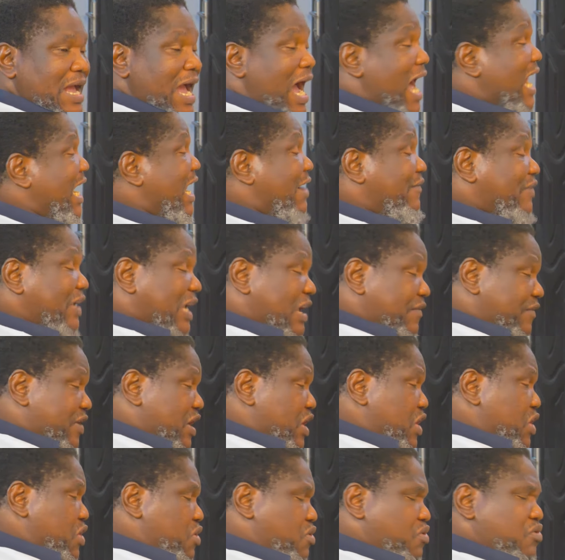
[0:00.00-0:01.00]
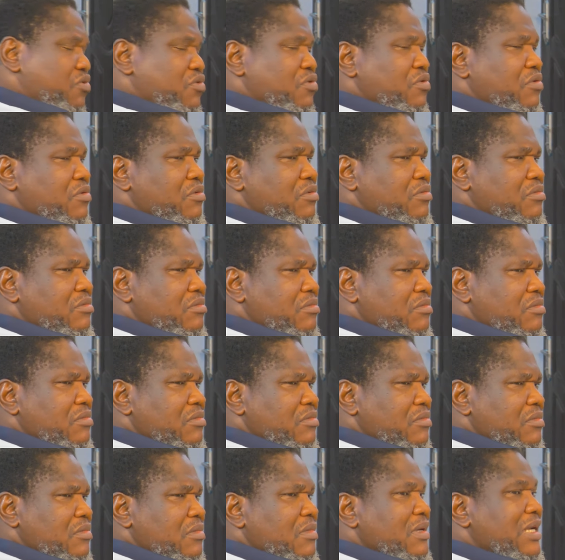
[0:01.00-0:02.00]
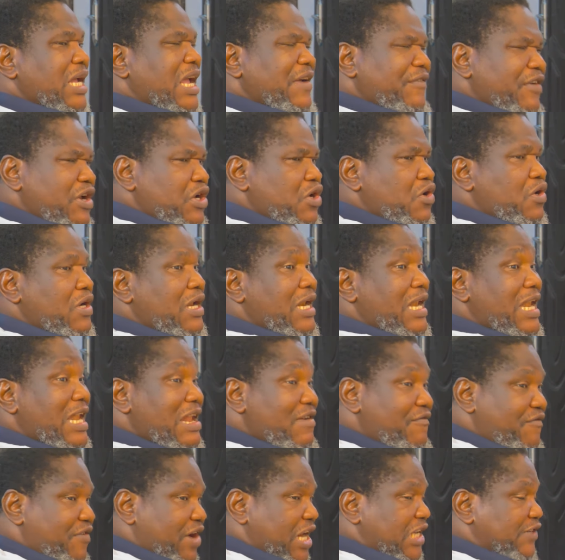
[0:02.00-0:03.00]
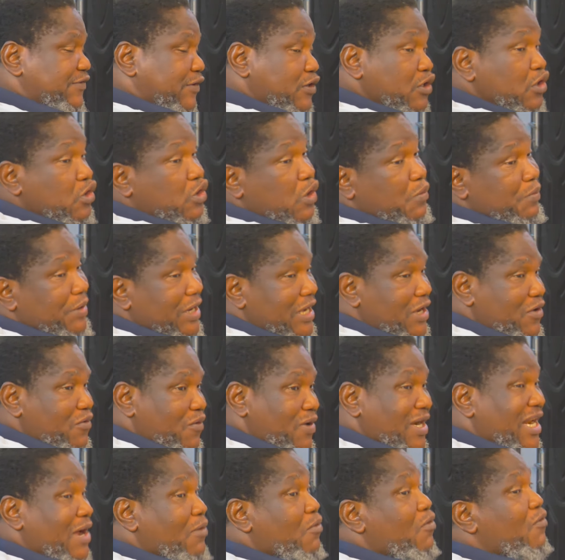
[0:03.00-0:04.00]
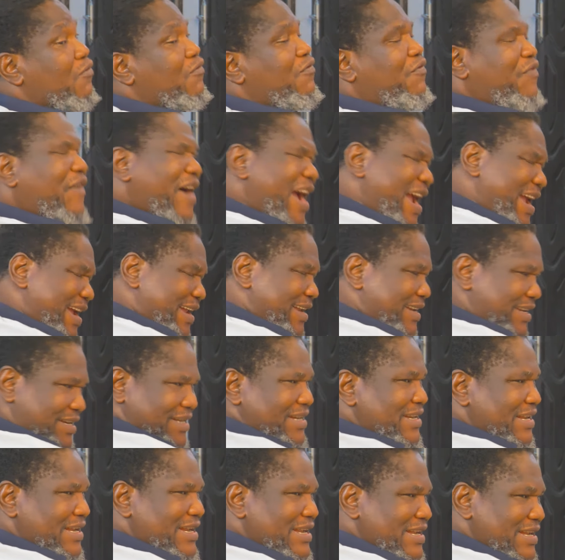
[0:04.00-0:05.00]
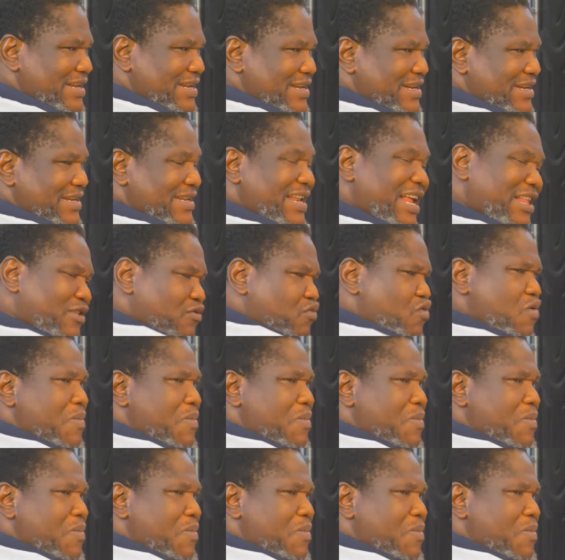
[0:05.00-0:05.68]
And I've given you the leverage for you to be the one that will find that